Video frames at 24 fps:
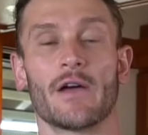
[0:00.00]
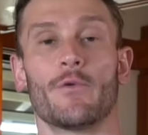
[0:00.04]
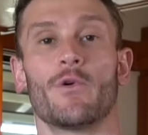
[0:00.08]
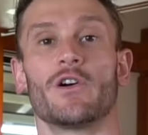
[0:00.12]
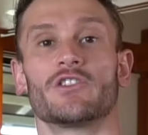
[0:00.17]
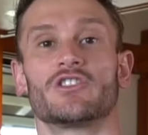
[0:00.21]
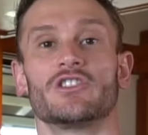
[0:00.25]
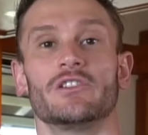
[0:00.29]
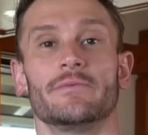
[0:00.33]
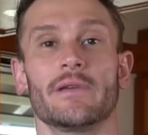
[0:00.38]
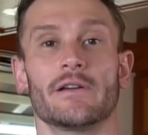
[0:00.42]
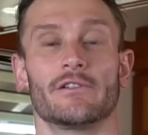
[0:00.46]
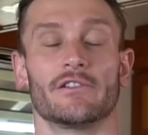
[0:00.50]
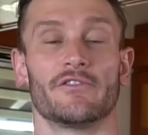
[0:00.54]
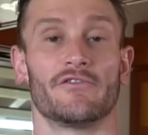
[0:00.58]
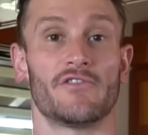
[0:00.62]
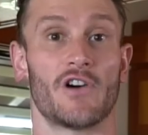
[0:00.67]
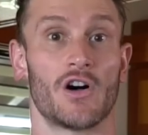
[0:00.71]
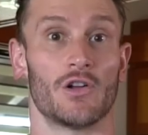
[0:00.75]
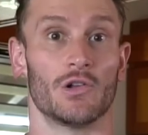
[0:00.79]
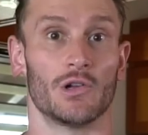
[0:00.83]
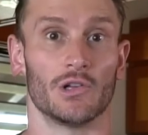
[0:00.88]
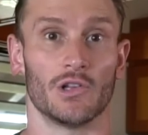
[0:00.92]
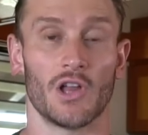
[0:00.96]
I want you to be able to
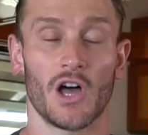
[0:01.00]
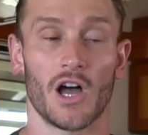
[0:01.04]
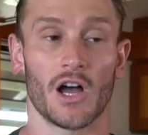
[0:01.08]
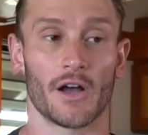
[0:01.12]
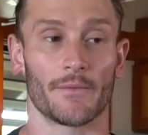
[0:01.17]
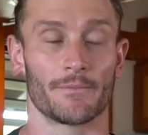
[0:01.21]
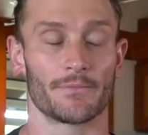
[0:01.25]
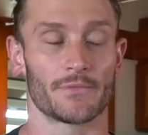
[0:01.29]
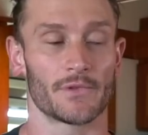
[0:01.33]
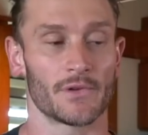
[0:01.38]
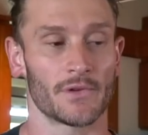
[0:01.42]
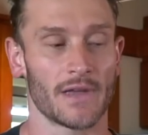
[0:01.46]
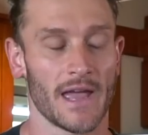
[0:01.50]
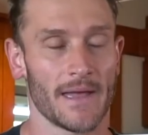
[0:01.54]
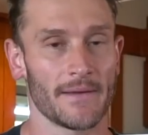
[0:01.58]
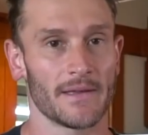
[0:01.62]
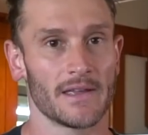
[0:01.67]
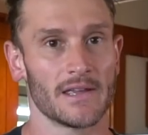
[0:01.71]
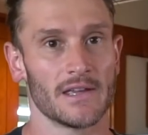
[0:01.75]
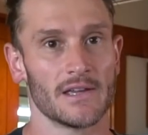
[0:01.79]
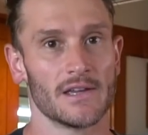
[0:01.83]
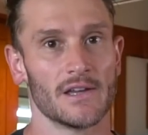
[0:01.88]
follow along, okay?